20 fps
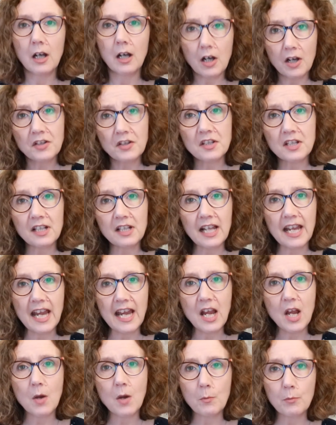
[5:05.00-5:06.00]

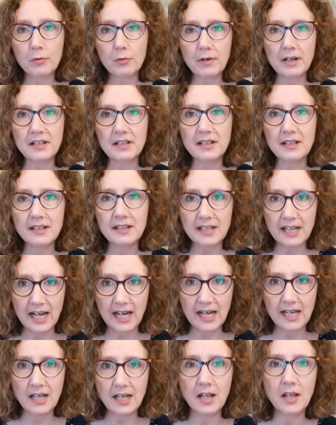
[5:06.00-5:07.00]
Utterly present
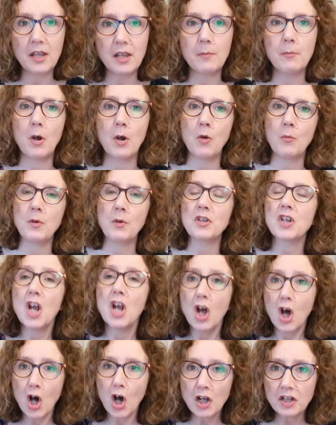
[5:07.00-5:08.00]
in the moment,
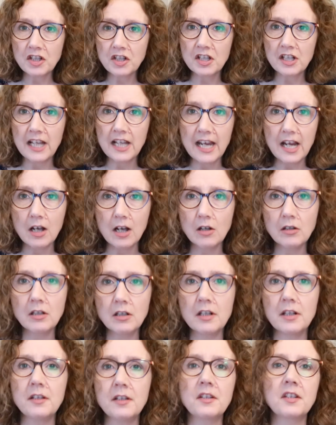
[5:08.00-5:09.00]
utterly
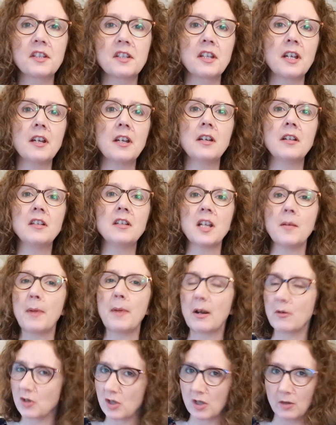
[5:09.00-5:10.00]
unconcerned
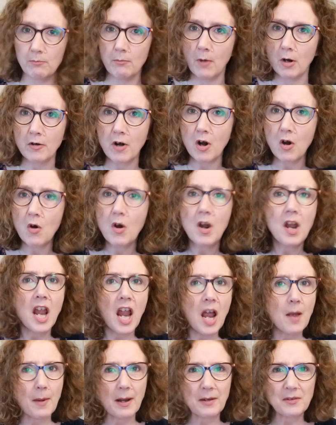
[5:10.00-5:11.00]
about tomorrow,
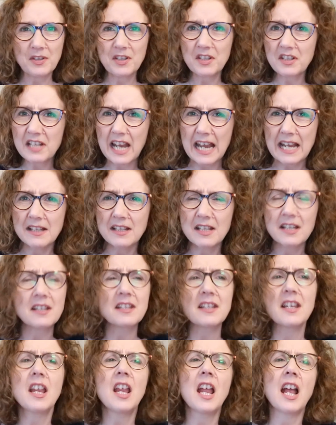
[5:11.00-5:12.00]
about
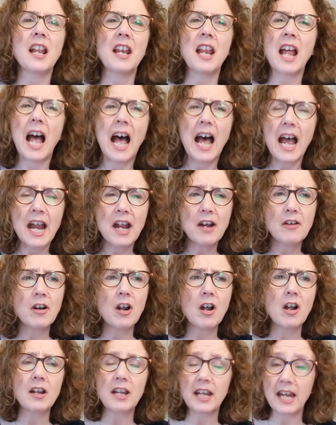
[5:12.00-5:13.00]
status and
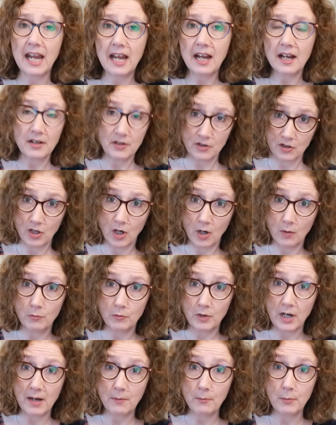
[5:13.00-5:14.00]
hierarchy, as Tom
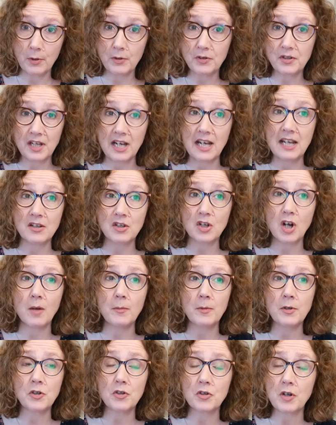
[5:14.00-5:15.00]
Wright puts it in his
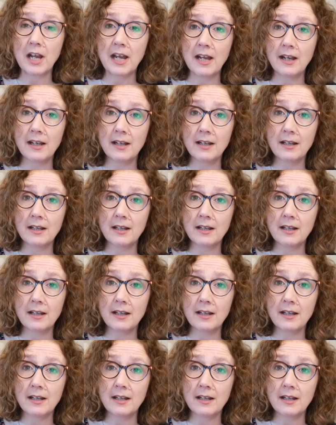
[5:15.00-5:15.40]
commentary.